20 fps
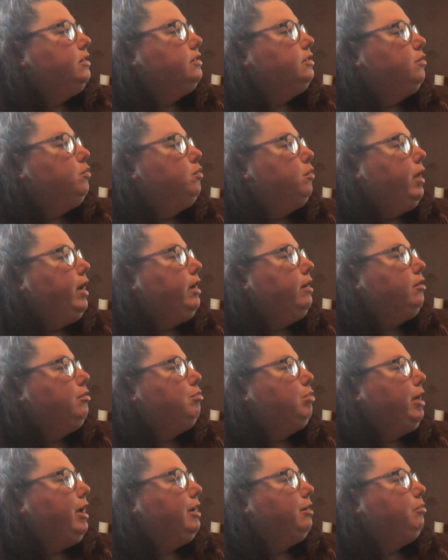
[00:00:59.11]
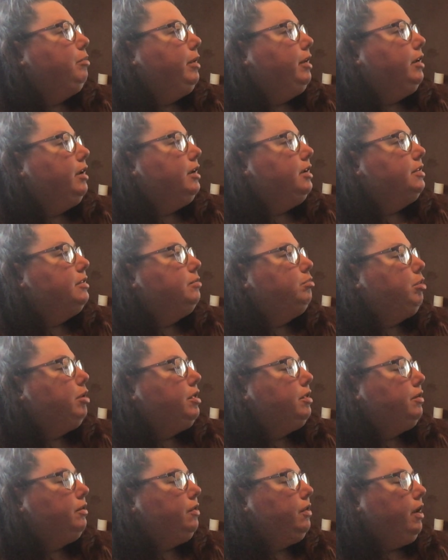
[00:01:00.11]
some wild blackberries.
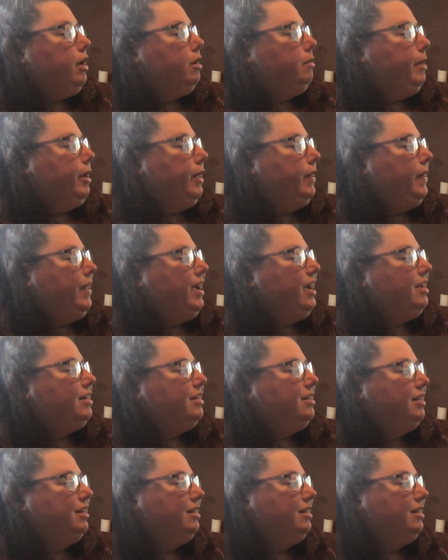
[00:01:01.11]
Brother thought about that.